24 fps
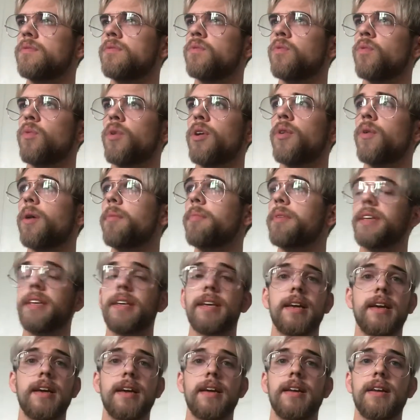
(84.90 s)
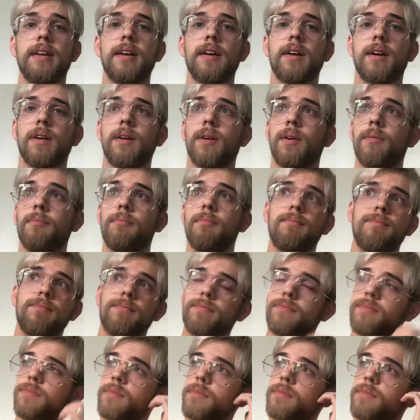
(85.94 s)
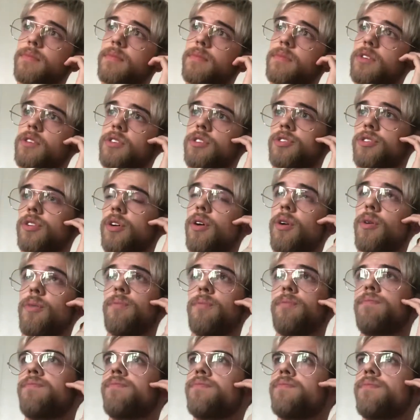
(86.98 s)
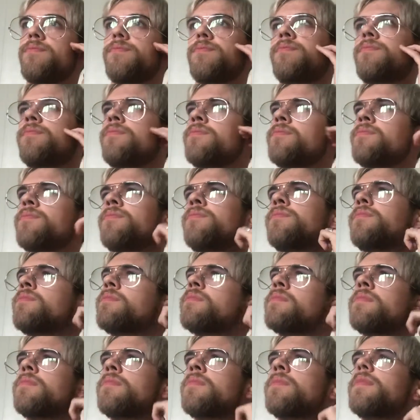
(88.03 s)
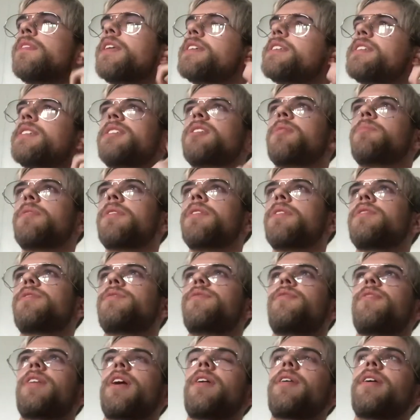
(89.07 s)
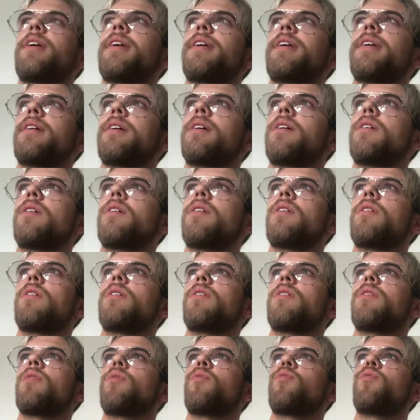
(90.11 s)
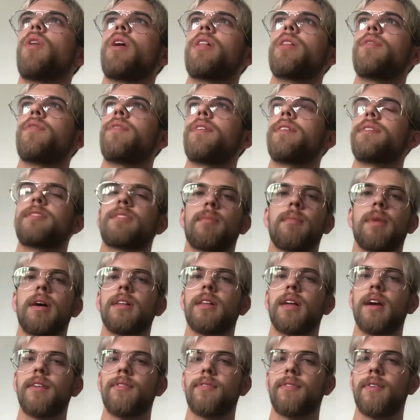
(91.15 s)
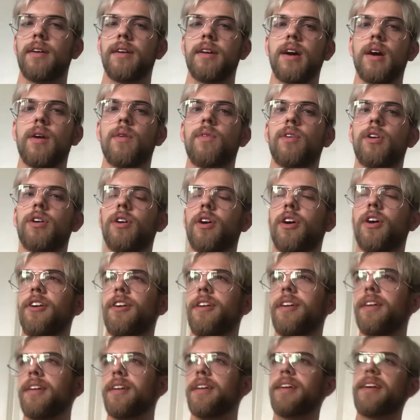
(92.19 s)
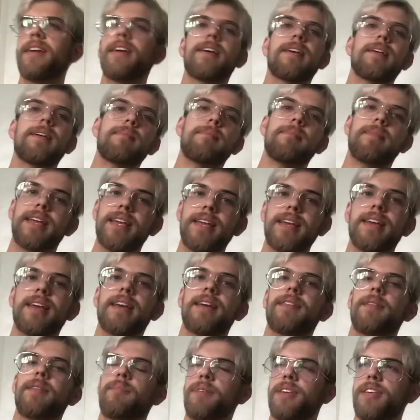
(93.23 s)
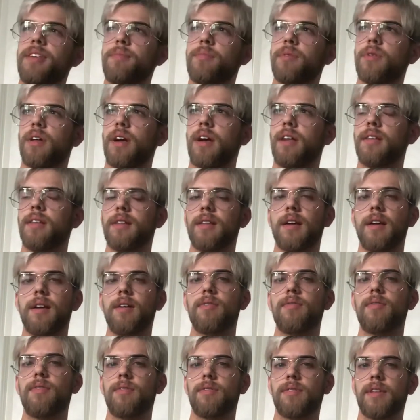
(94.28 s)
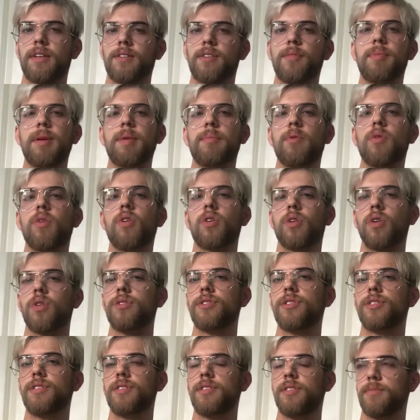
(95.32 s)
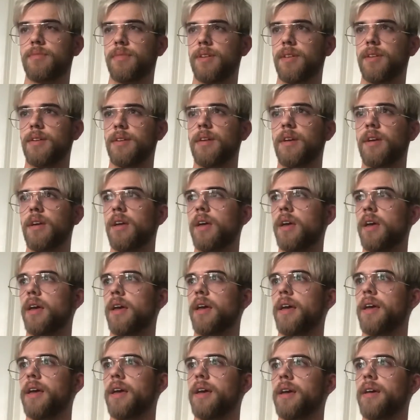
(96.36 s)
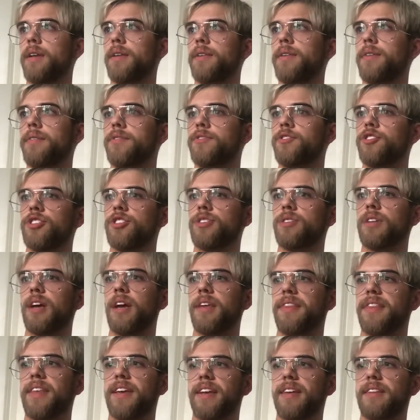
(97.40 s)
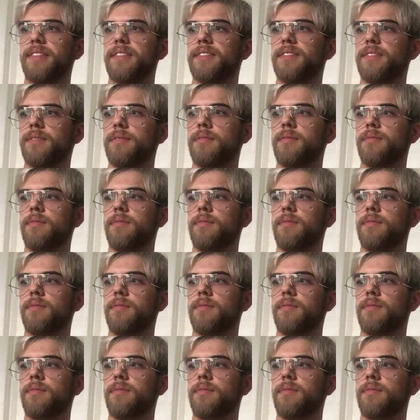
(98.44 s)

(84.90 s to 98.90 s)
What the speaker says: where do I begin? So this is something that's very relevant to my life right now, regarding me and the people I love, like the people closest to me. And just, I think it's